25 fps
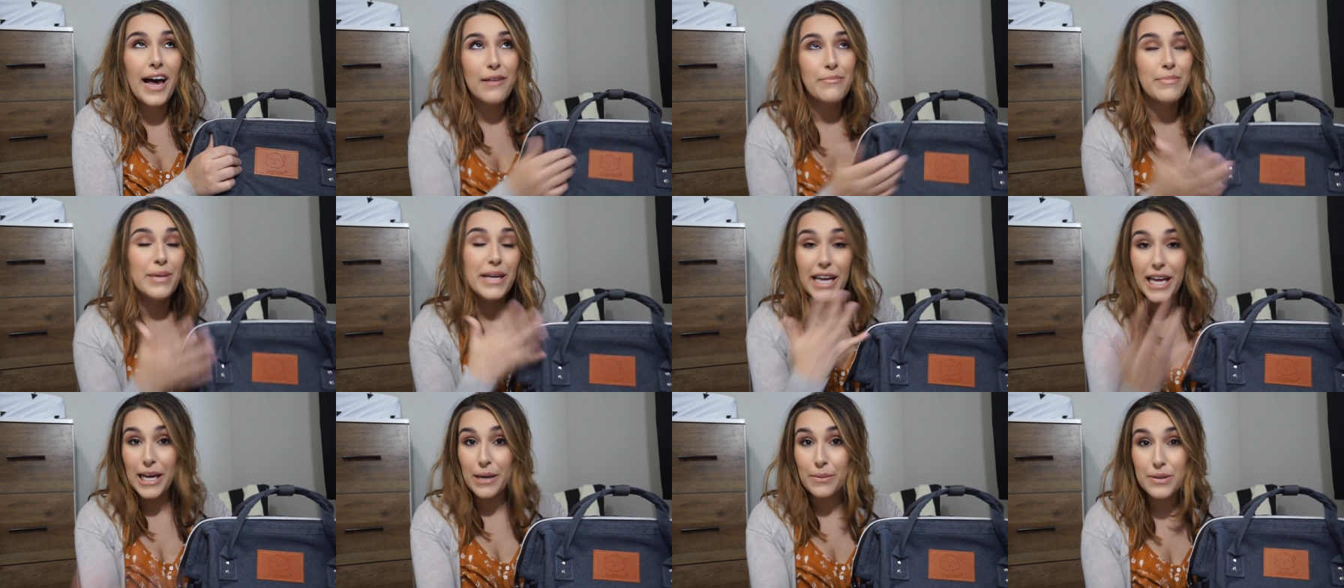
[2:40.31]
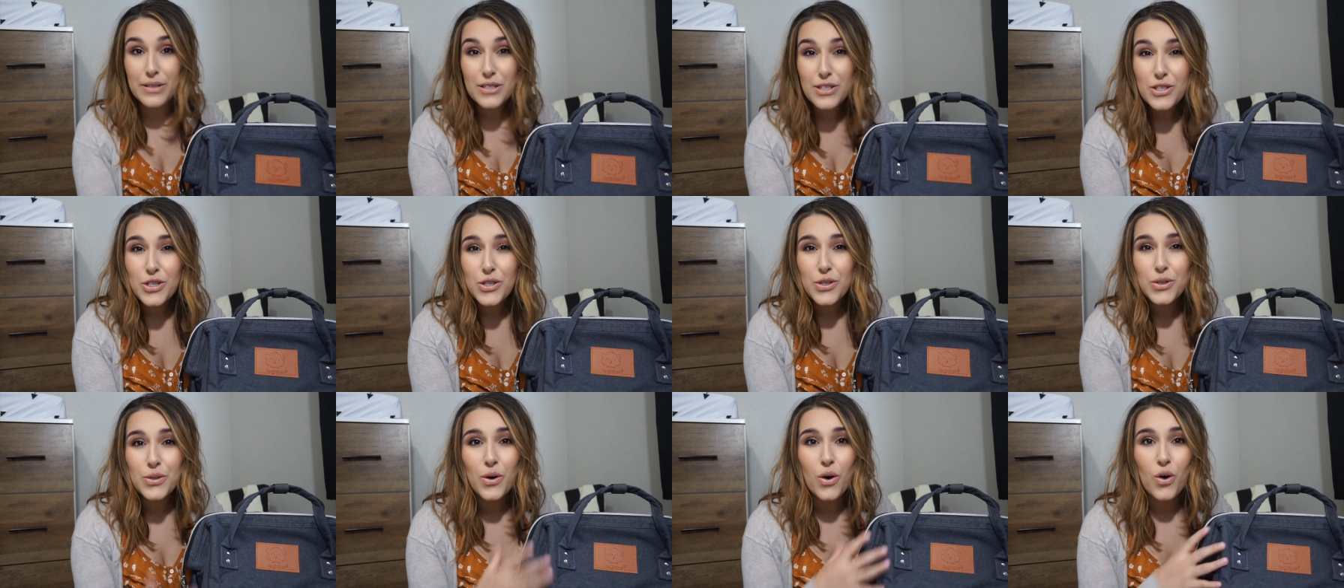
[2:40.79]
be able
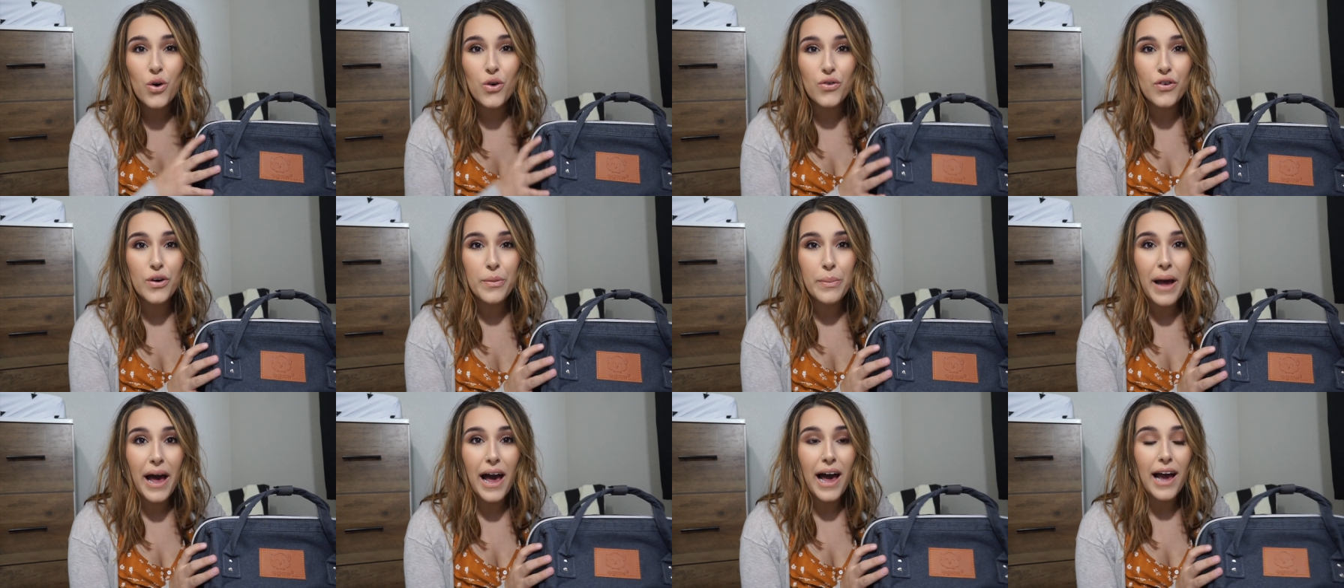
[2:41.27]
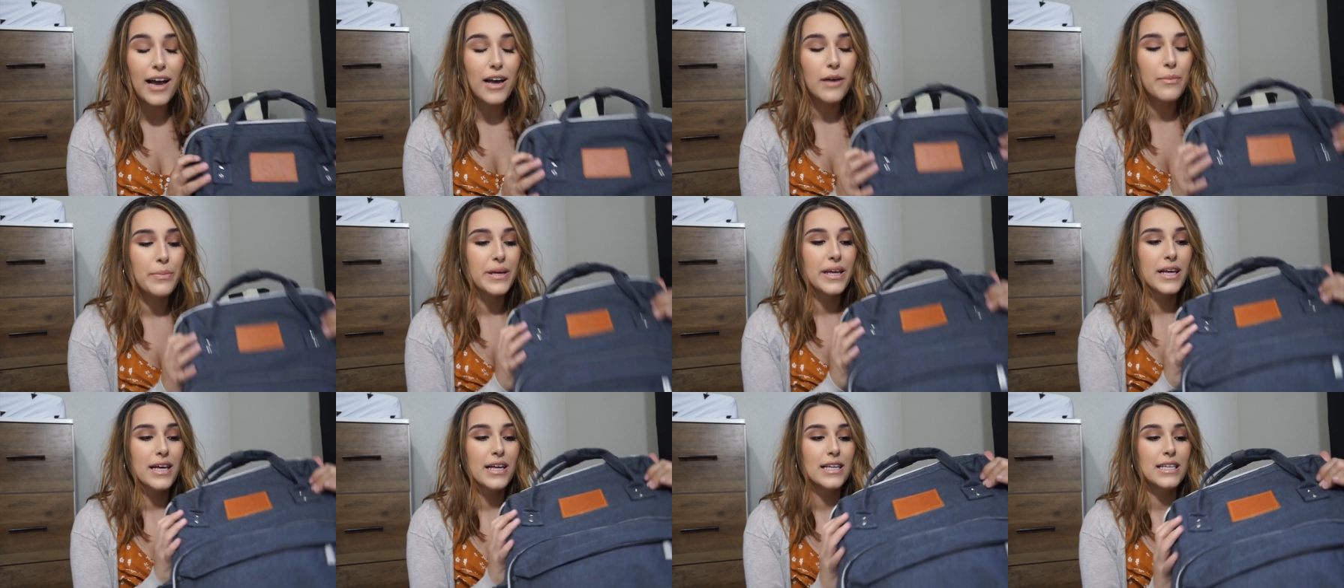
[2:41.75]
to overpack
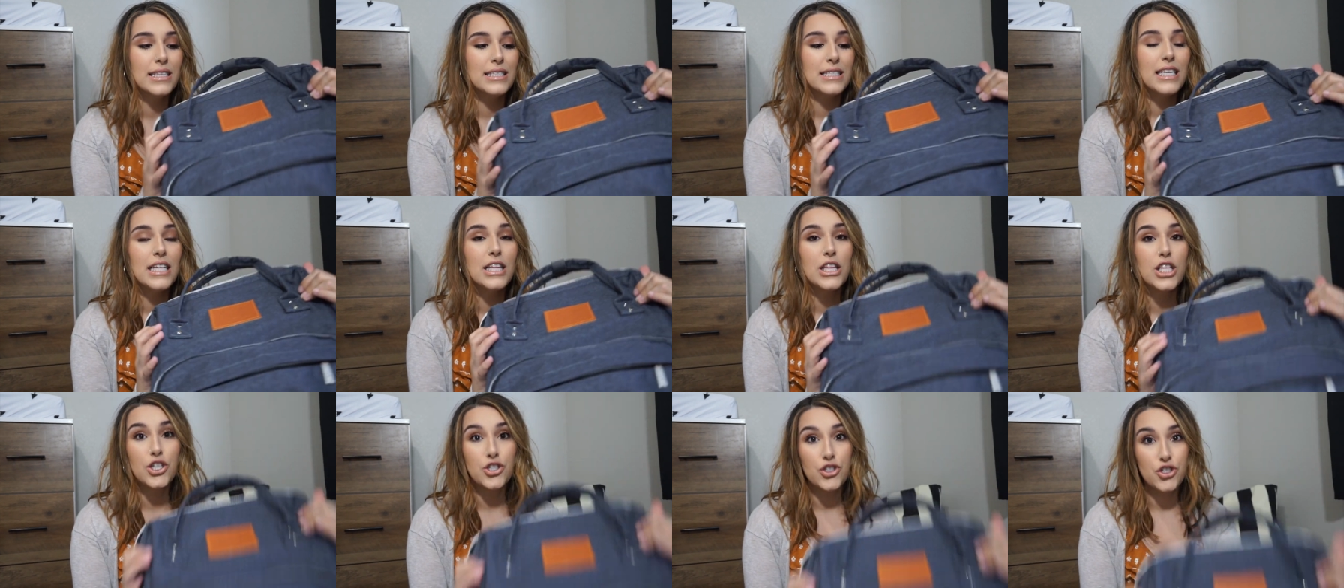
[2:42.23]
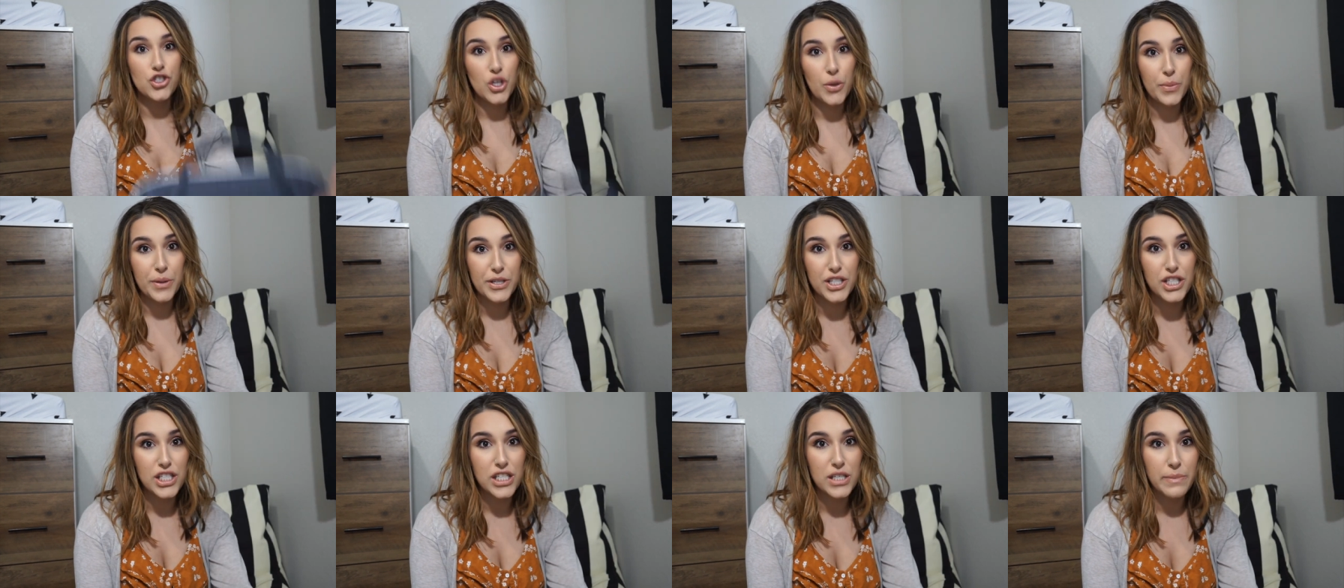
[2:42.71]
because there's so
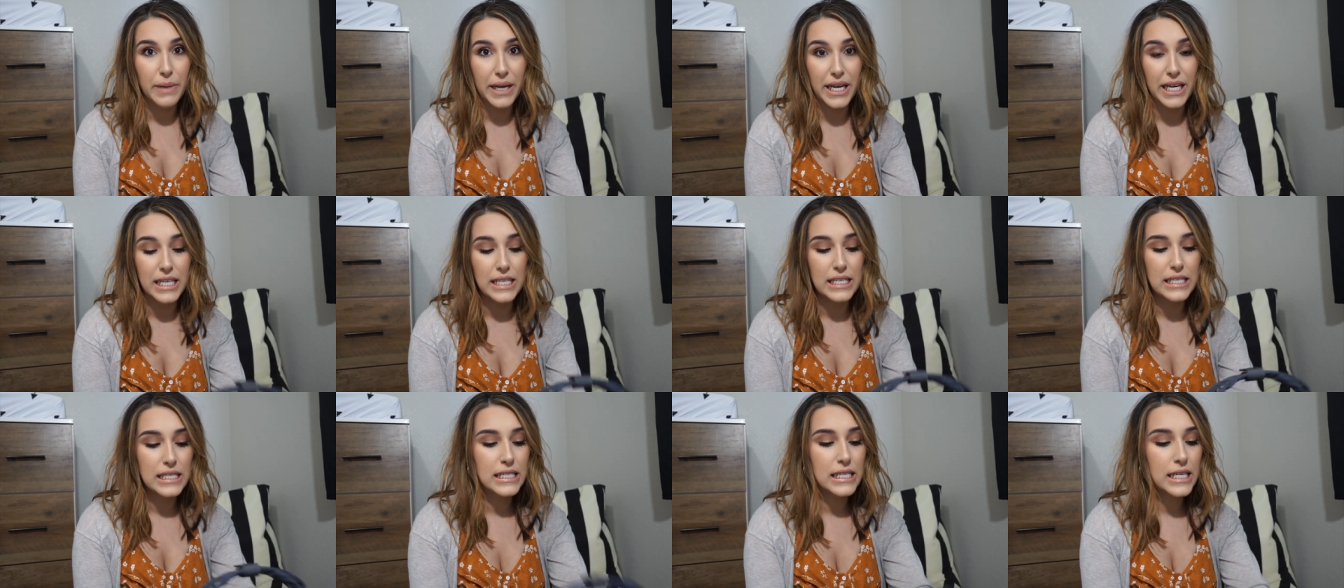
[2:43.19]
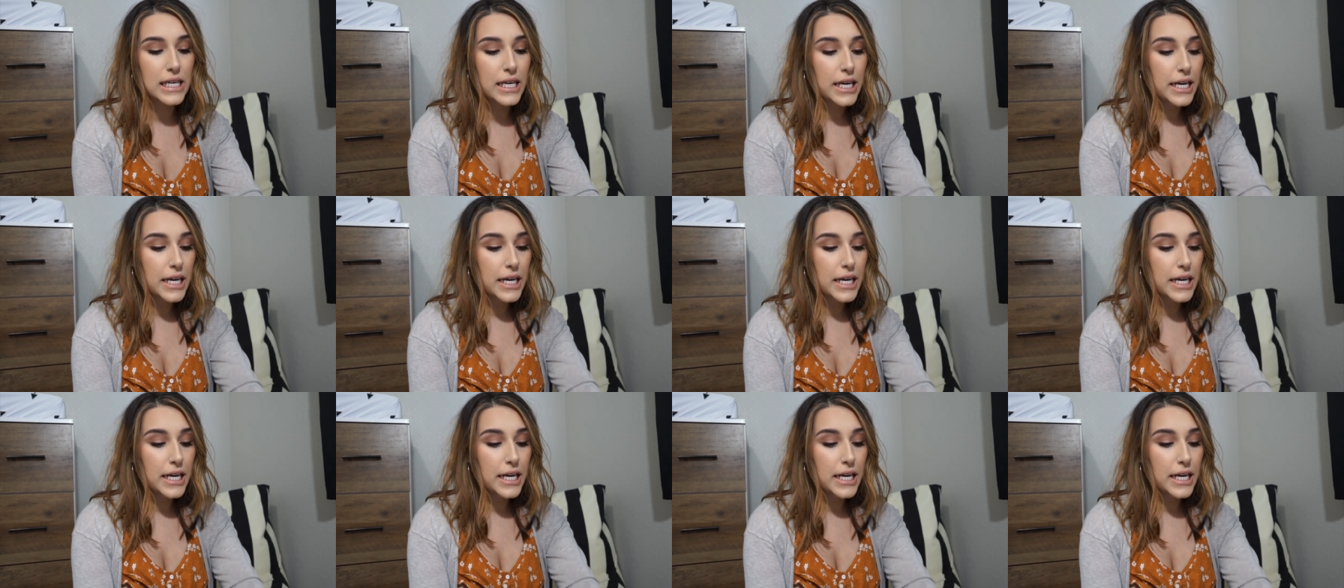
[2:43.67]
much space.